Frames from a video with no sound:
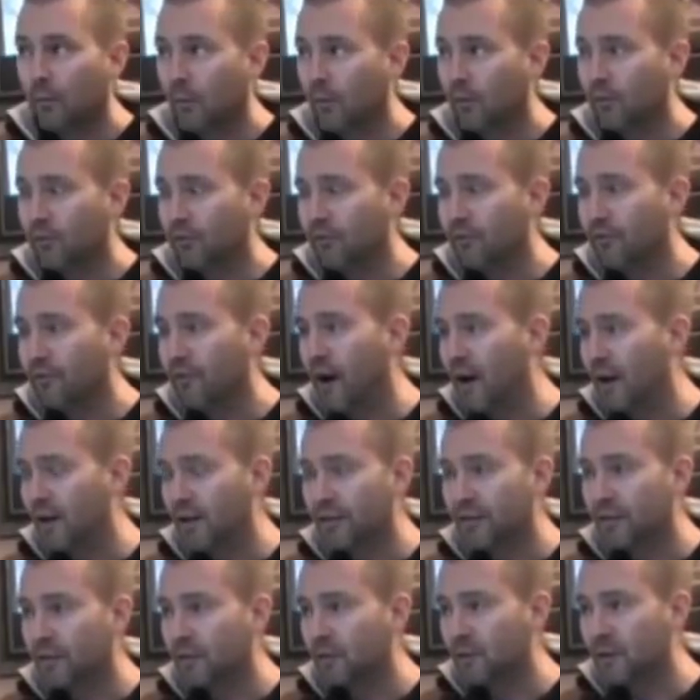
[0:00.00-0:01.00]
The most
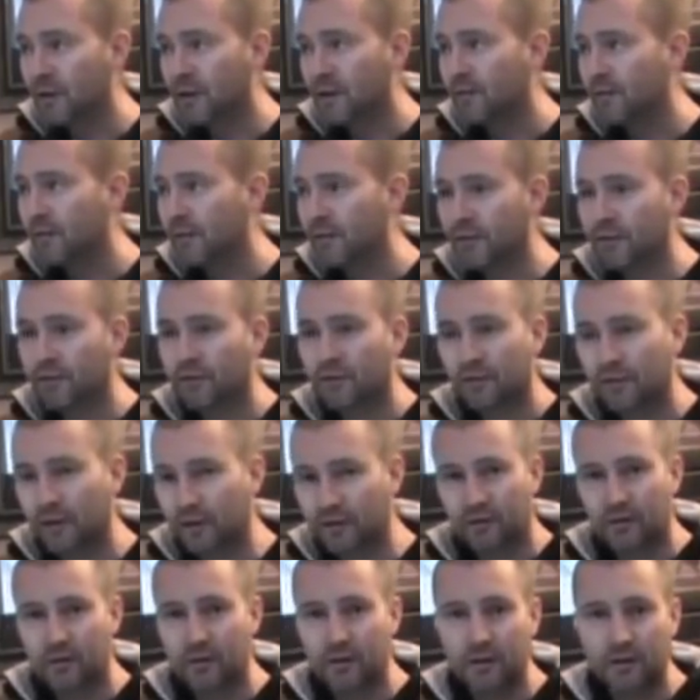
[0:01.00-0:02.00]
volatile, evil,
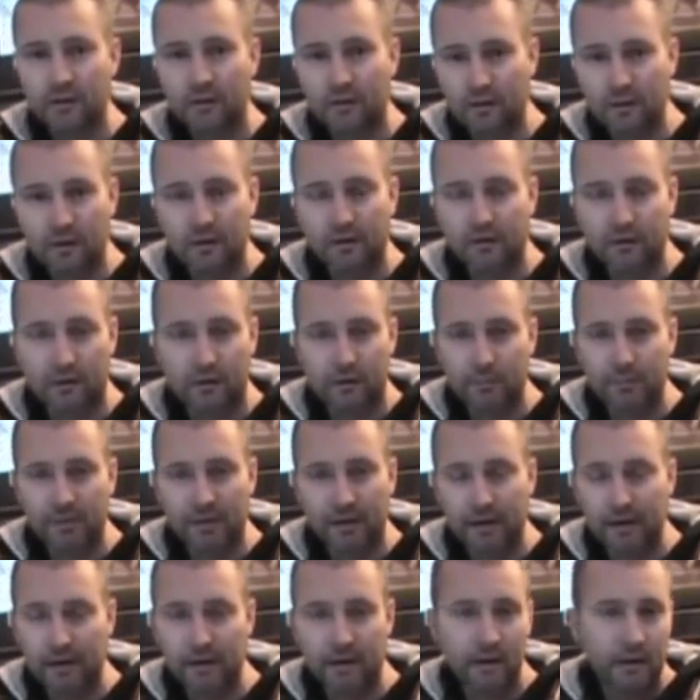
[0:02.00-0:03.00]
disgusting things on the
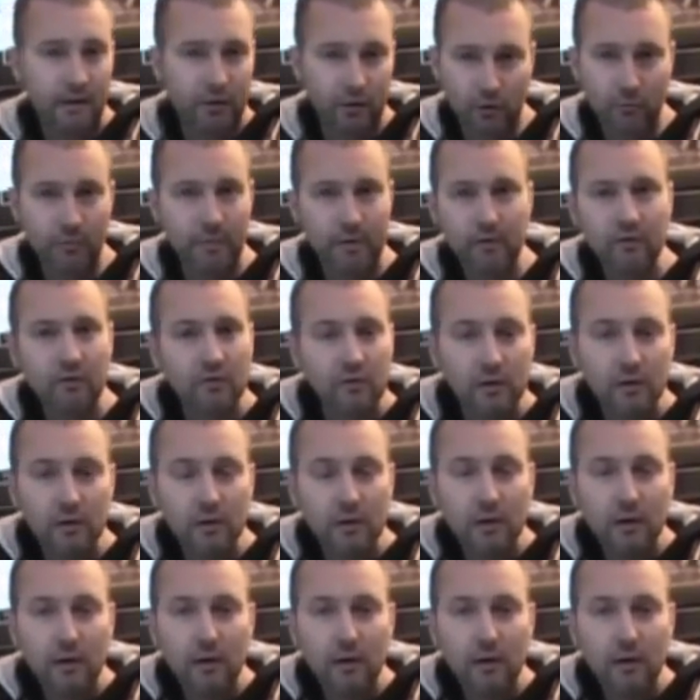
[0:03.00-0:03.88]
planet, humans.